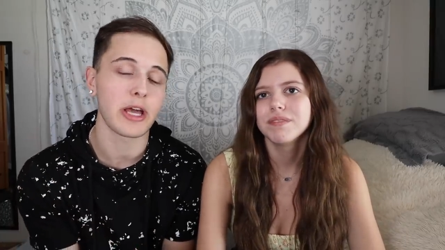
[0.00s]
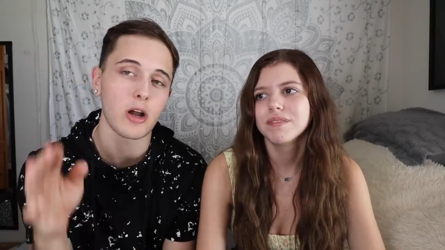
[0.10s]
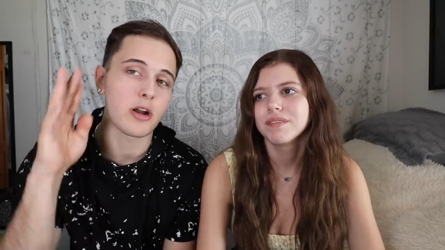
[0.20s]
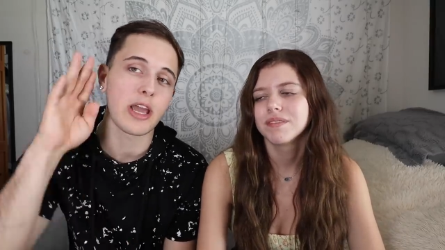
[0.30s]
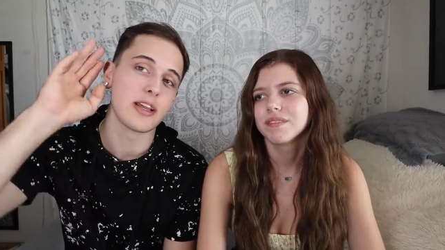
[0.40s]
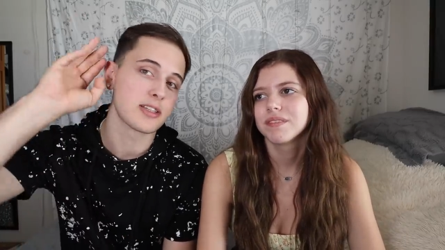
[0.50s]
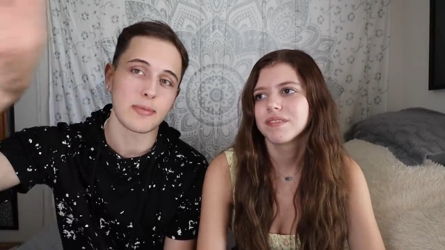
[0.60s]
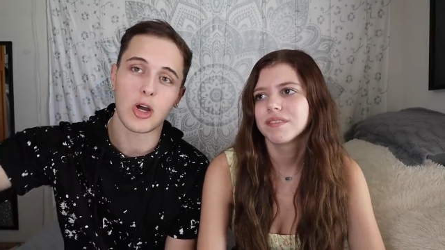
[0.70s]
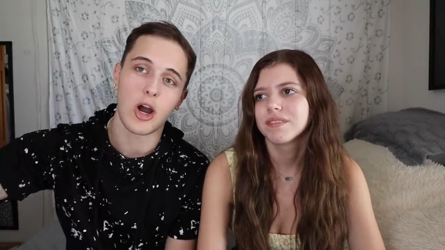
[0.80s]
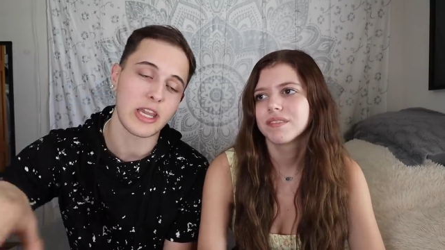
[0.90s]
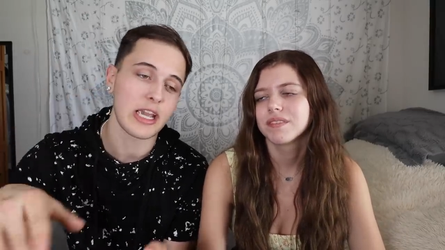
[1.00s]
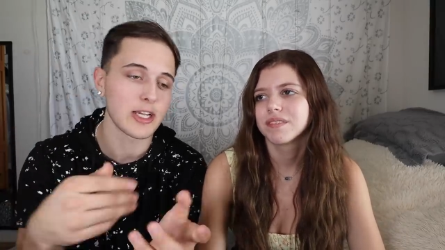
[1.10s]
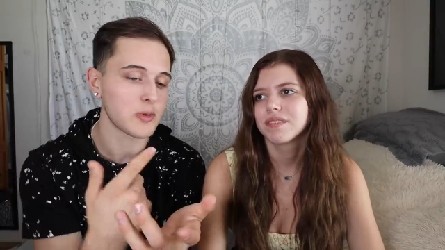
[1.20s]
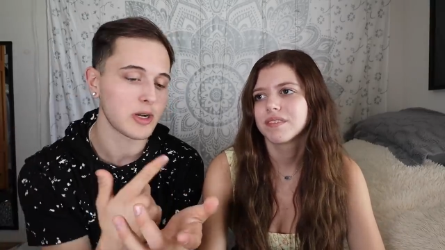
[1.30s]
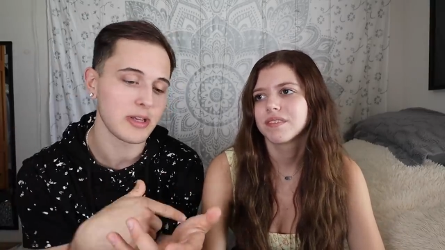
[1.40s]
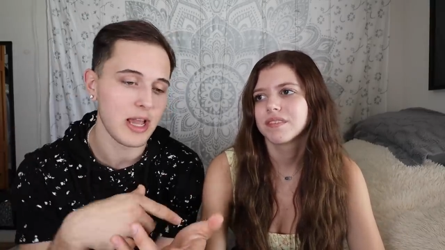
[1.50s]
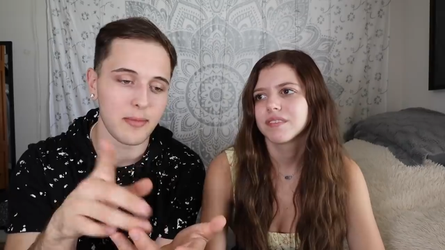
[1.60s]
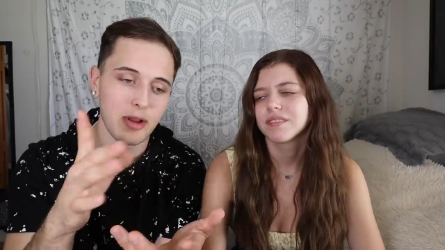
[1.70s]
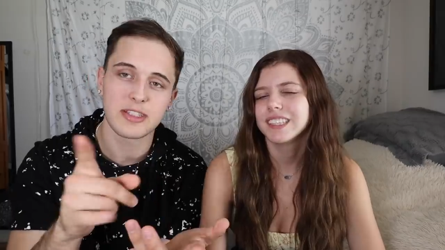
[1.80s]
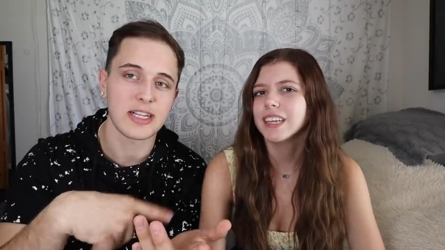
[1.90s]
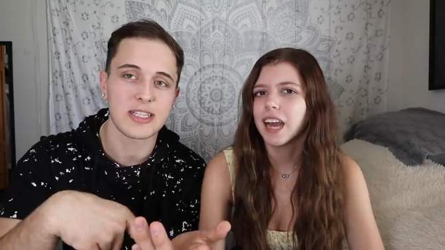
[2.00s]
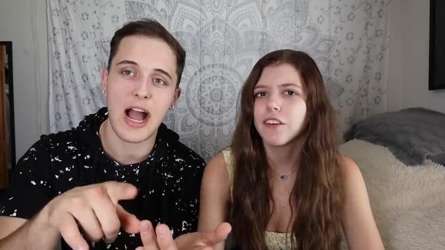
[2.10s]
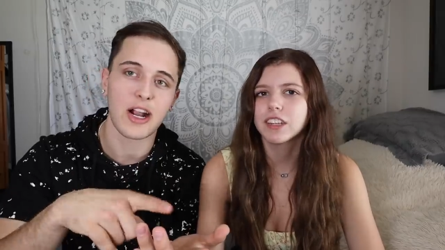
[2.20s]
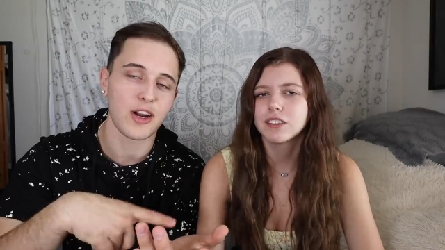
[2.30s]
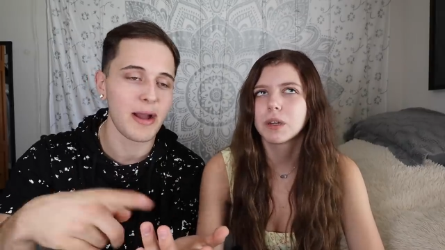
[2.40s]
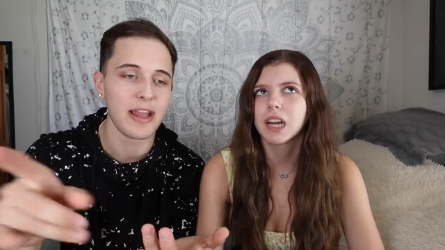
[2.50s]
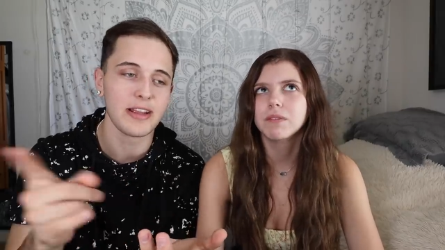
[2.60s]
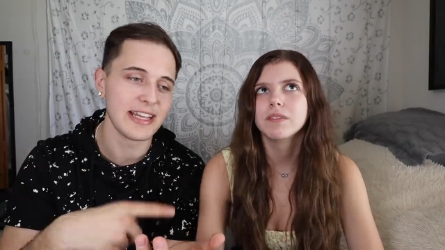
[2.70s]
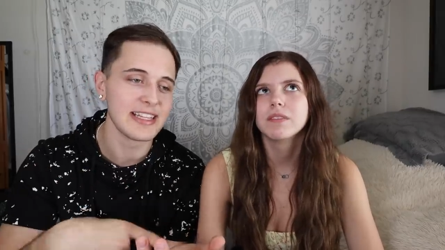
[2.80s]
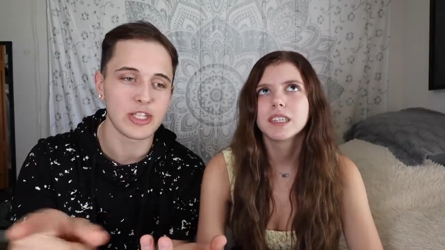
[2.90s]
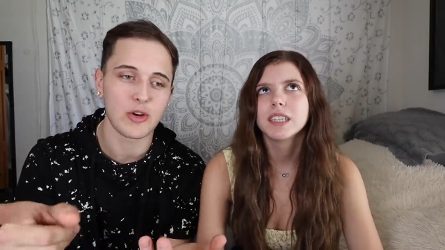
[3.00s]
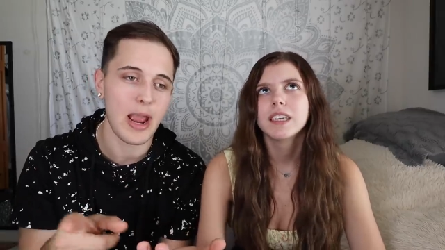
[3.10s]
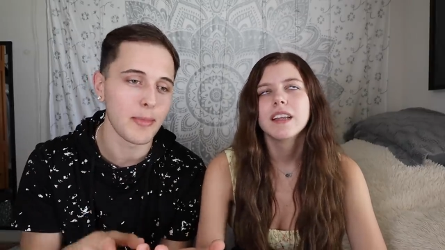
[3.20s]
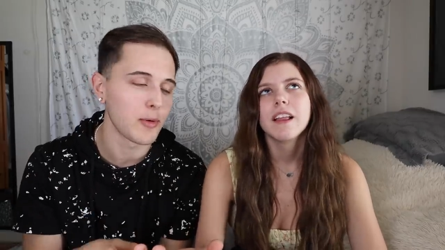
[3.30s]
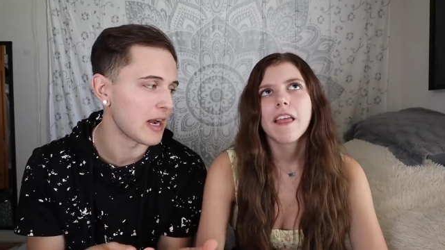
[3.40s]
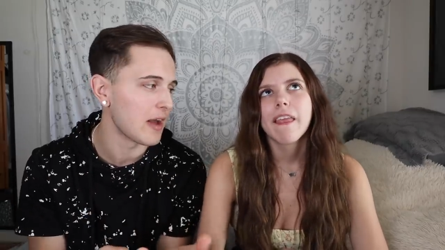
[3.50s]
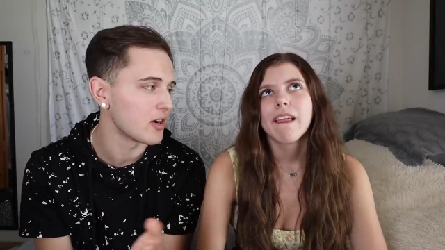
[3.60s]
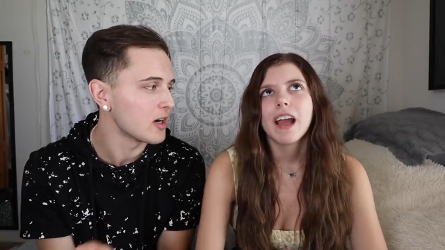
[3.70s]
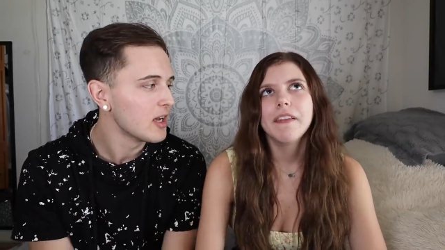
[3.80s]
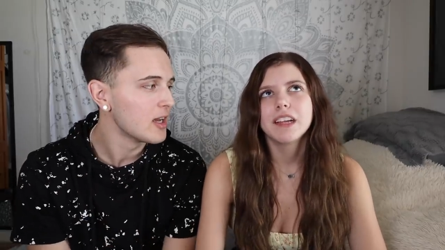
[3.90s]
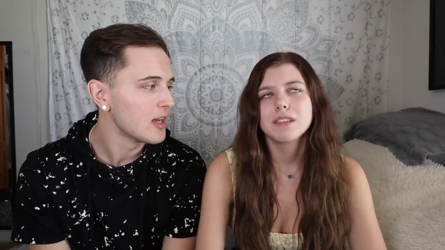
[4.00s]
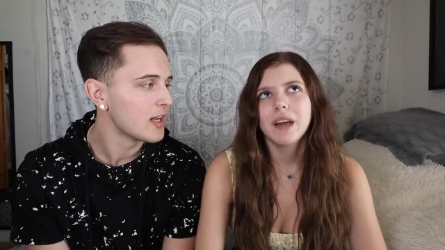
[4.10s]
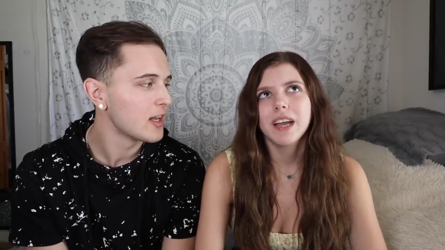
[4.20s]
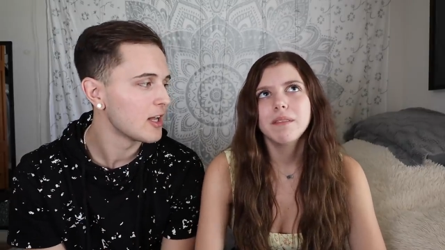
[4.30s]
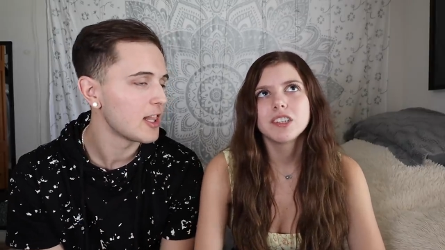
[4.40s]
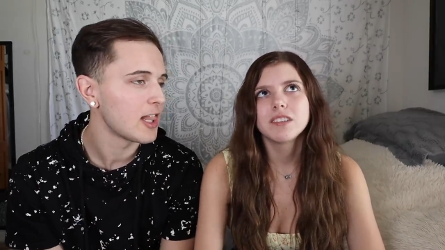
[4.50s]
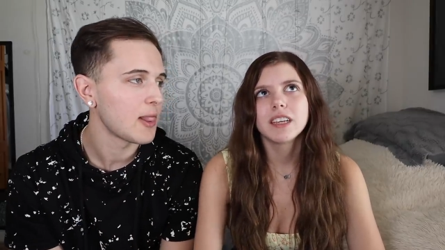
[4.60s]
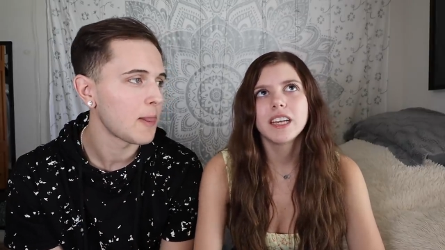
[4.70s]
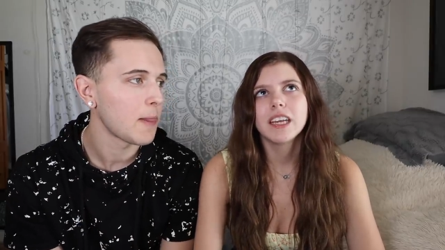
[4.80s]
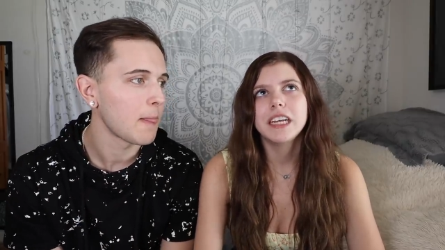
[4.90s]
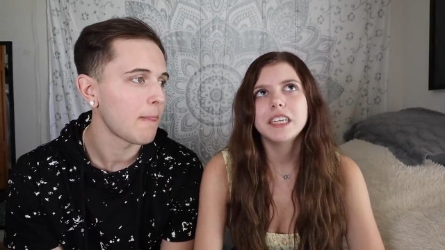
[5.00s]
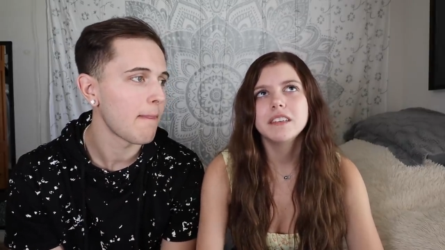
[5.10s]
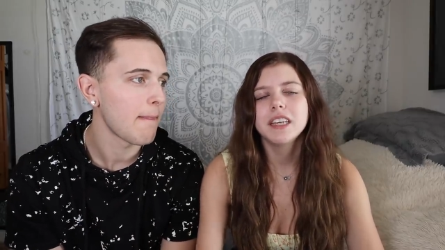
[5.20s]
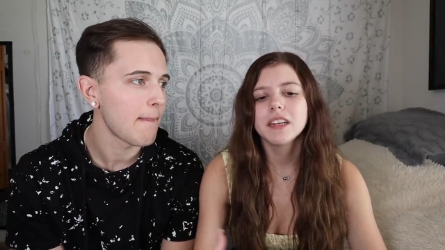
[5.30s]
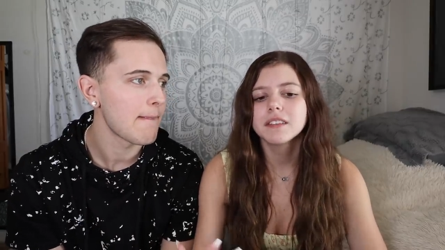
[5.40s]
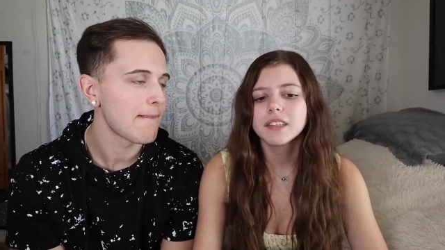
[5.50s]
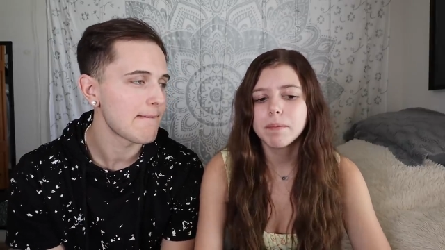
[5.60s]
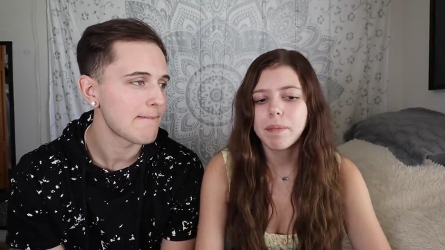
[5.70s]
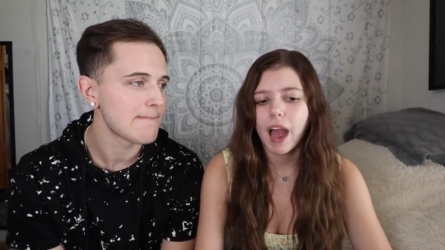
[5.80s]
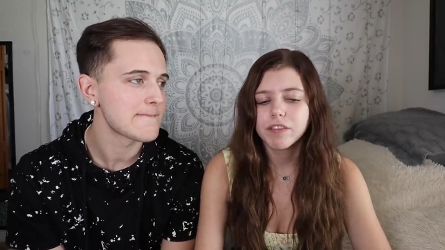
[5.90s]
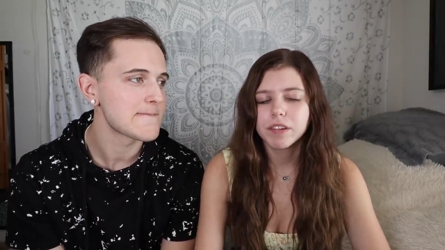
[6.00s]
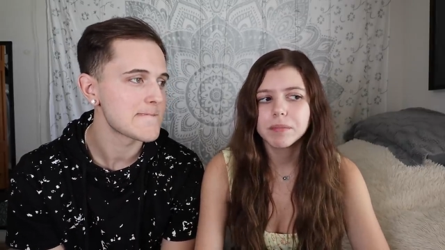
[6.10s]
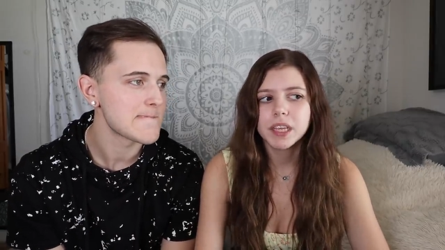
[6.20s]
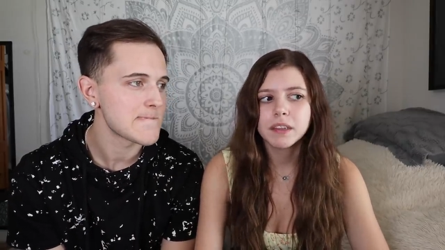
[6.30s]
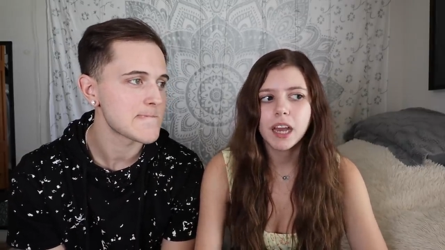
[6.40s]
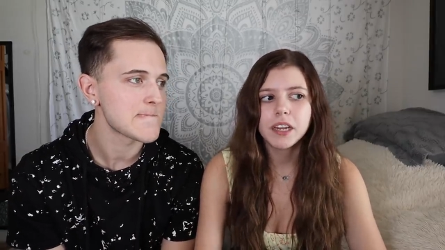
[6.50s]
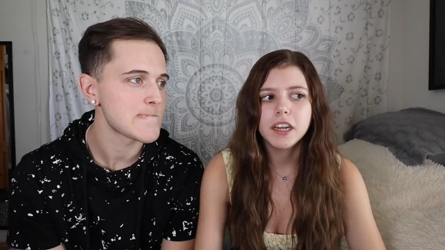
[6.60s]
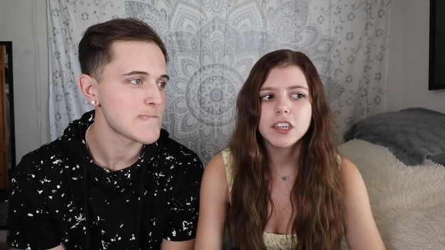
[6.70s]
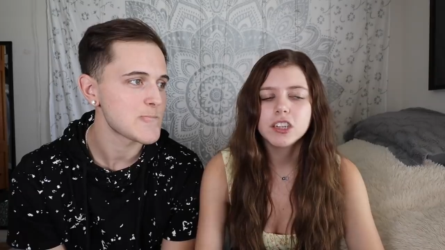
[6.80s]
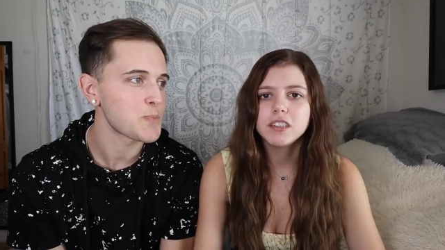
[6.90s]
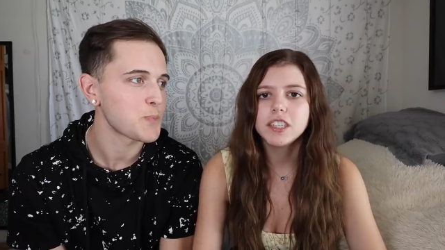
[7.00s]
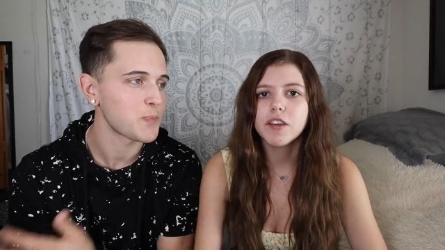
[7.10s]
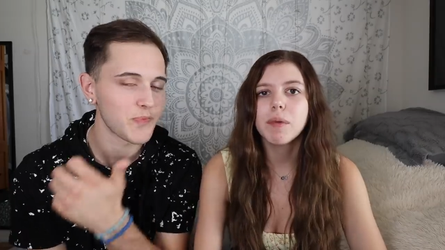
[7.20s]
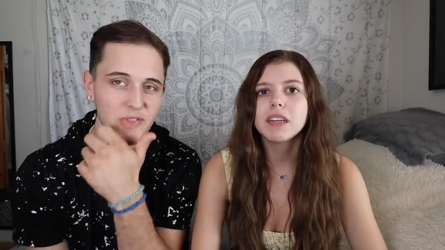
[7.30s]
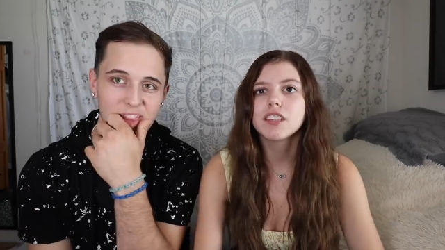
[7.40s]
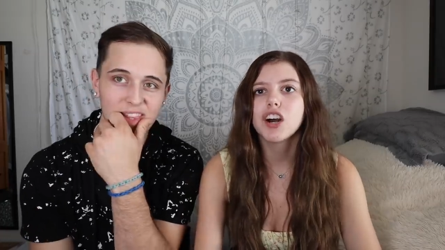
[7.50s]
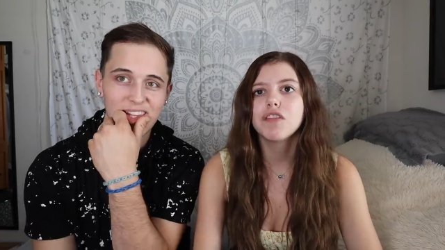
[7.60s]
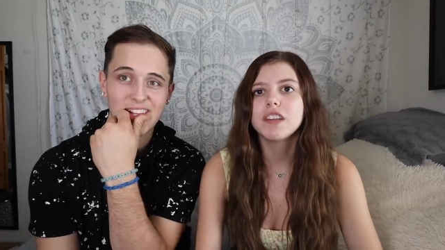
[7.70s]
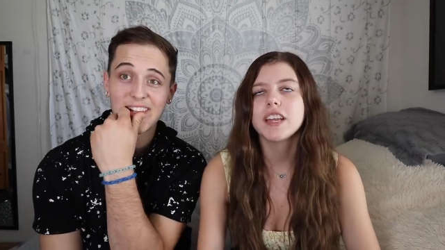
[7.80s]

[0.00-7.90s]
Speaker 1: like, okay, stop talking, I just wanna be on
Speaker 2: TikTok or my Instagram or whatever. And that's why I'm just like, I need to take a step back from things. I need to just give myself a